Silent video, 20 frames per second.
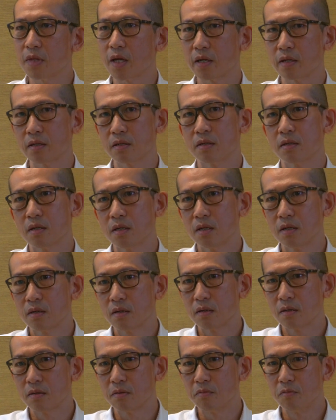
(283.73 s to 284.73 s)
that
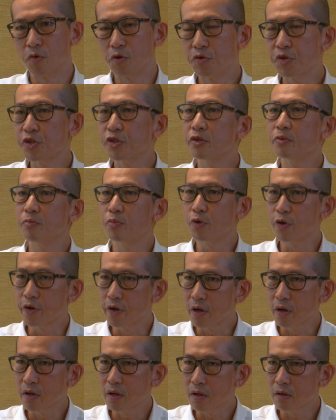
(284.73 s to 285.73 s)
Mauritian
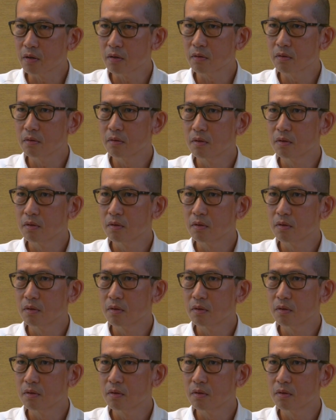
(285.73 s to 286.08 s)
product